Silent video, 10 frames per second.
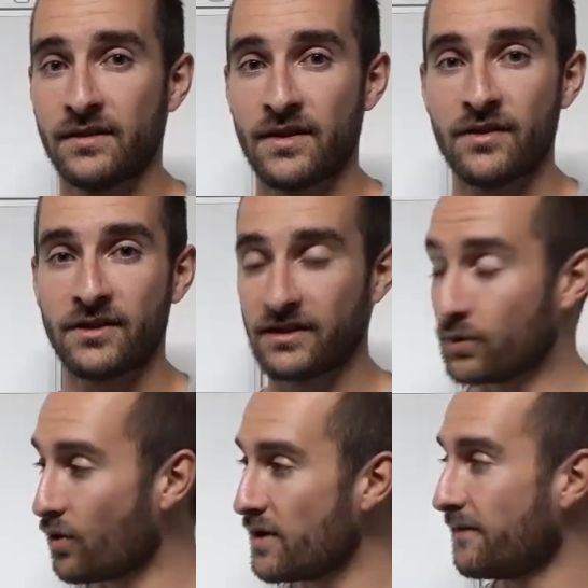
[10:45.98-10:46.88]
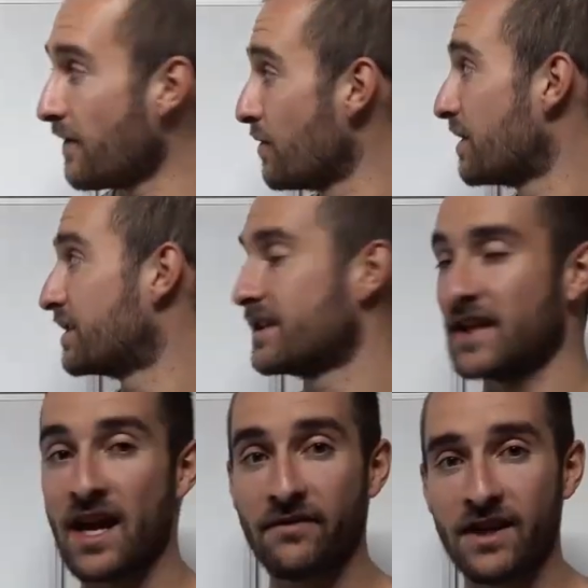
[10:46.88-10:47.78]
The story focuses
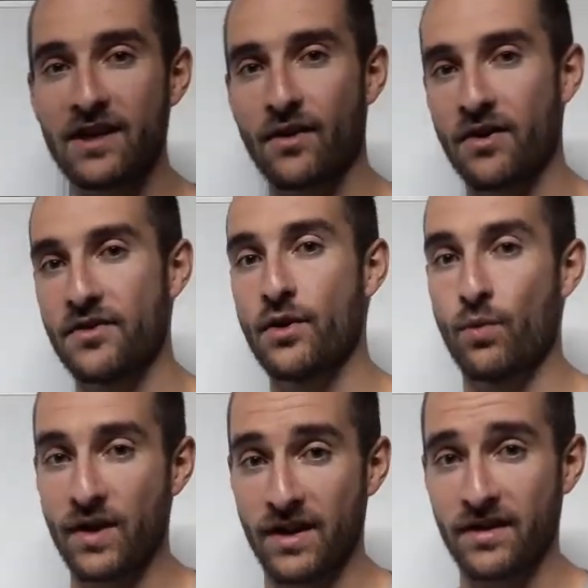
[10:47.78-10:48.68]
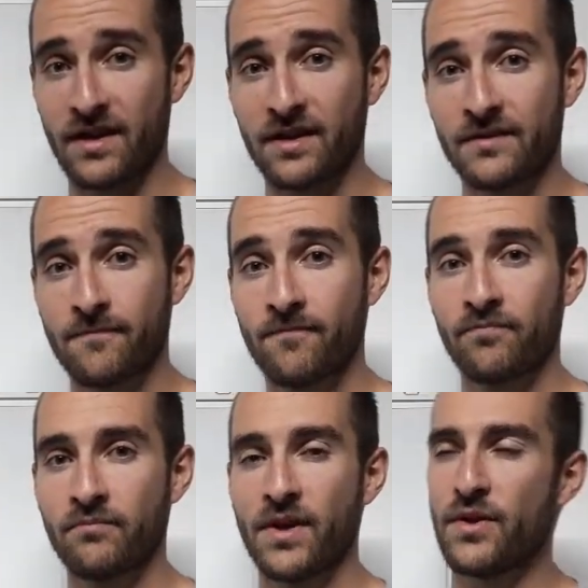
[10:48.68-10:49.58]
heavily on the where.
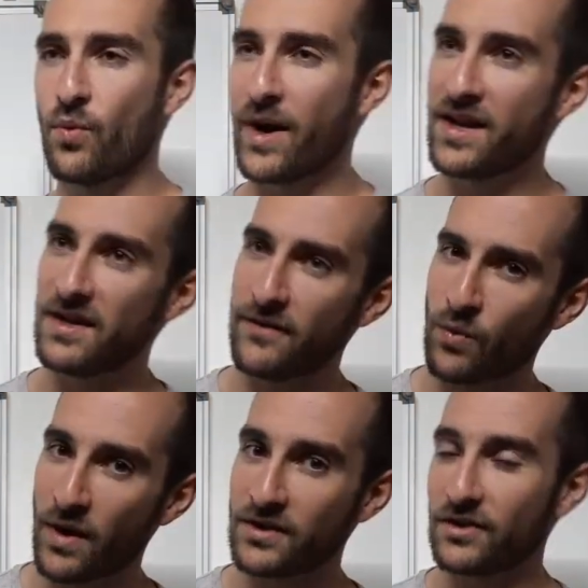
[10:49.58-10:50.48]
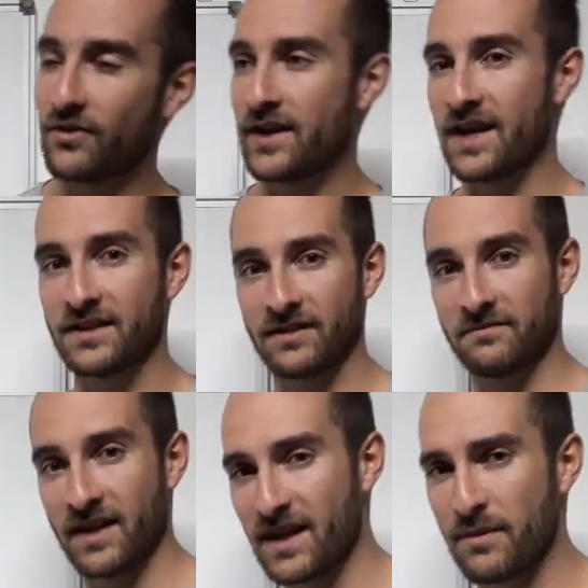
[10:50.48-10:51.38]
But the when, if you want to create
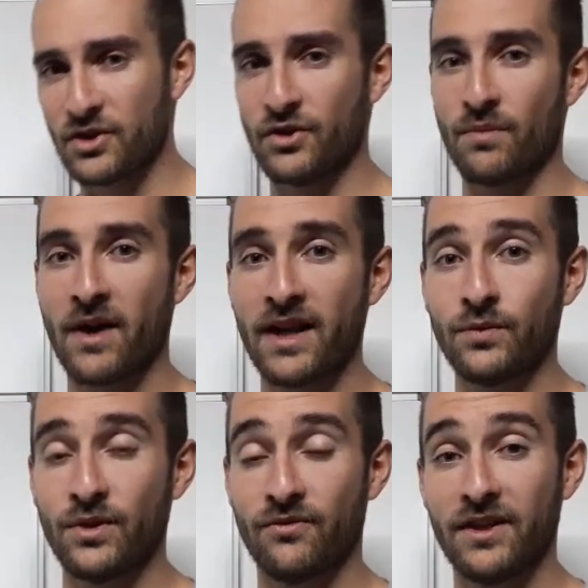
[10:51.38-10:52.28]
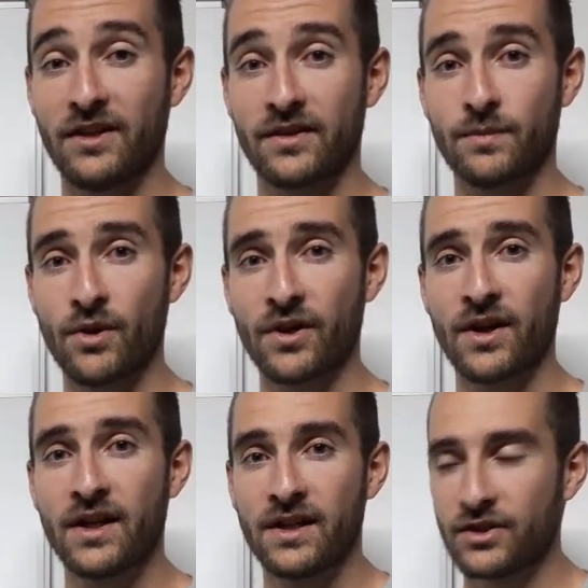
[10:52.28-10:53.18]
an image in your mind when you're reading this book,
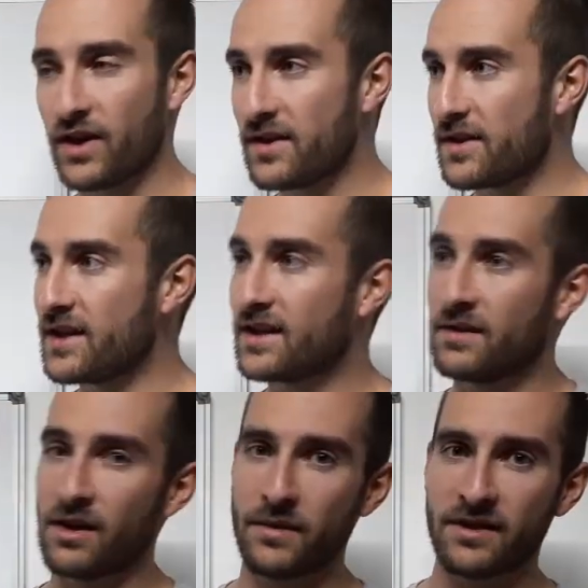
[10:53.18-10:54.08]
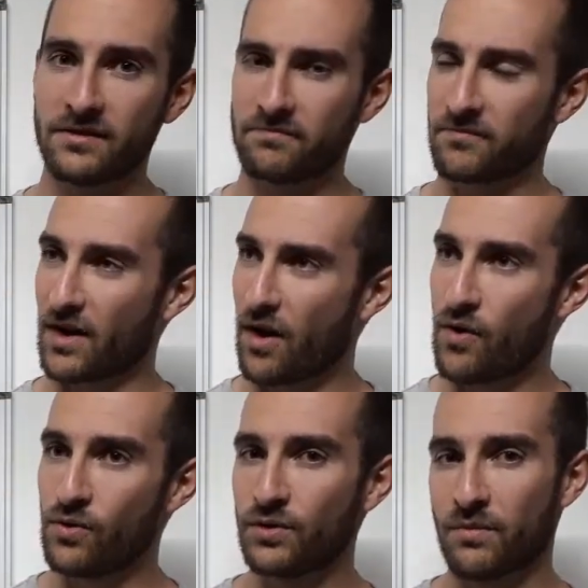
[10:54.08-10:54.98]
try and think a little bit
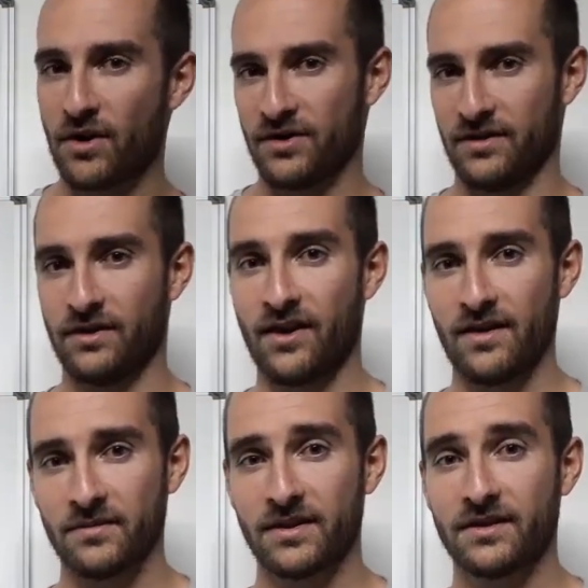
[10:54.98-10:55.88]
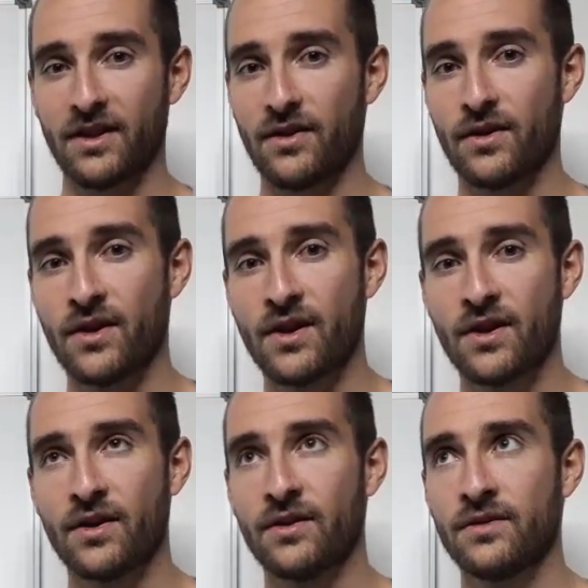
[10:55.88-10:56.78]
old modern times. So,
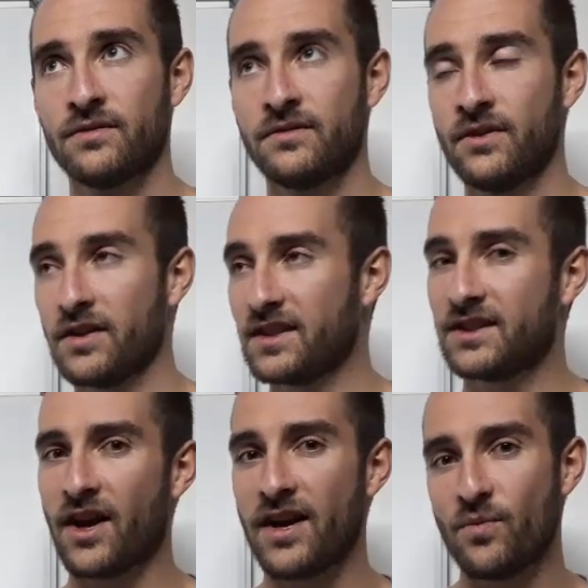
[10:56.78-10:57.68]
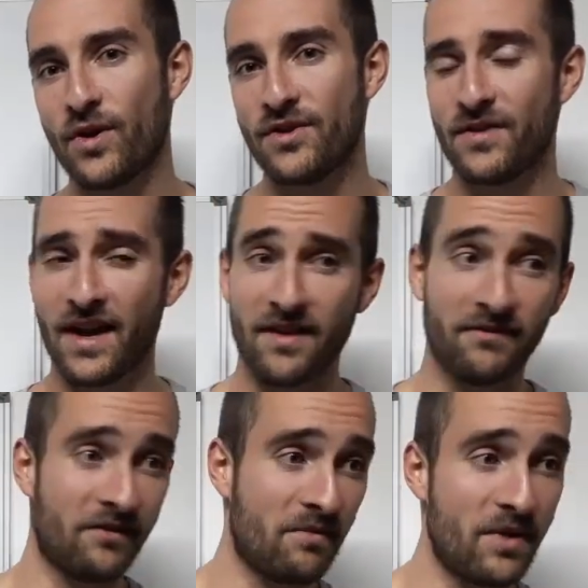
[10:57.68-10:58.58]
not a time where you
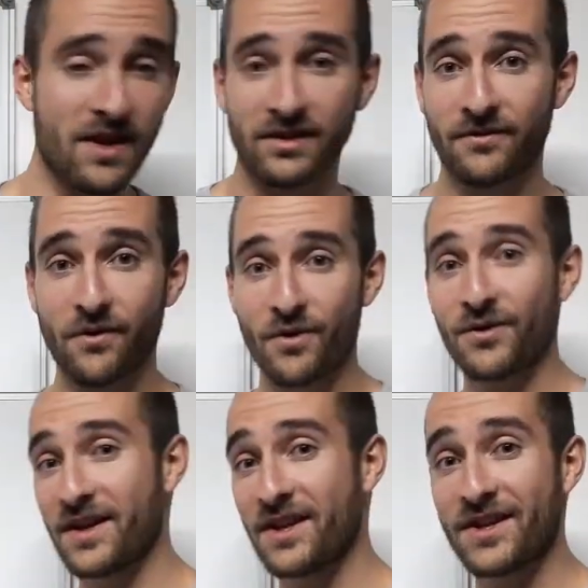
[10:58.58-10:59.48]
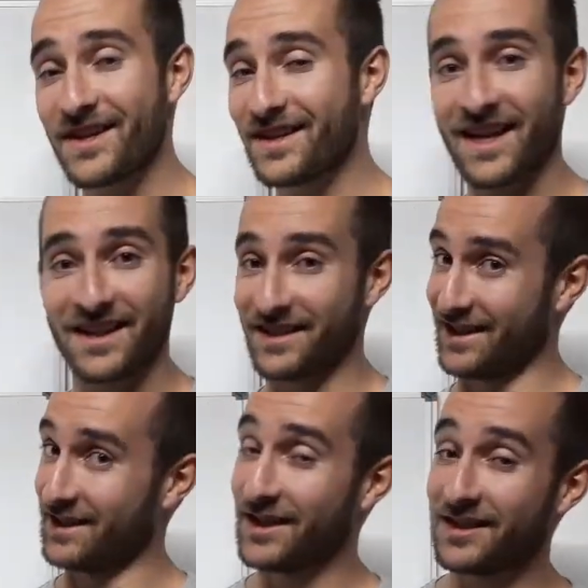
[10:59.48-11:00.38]
have a PS4 or anything, that didn't
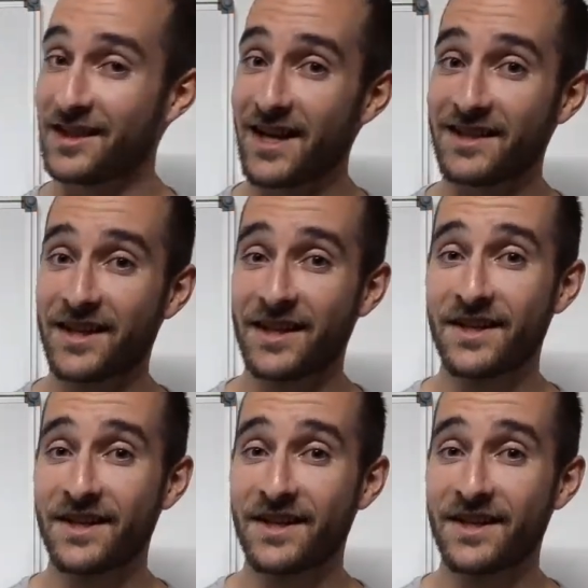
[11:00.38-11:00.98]
exist yet.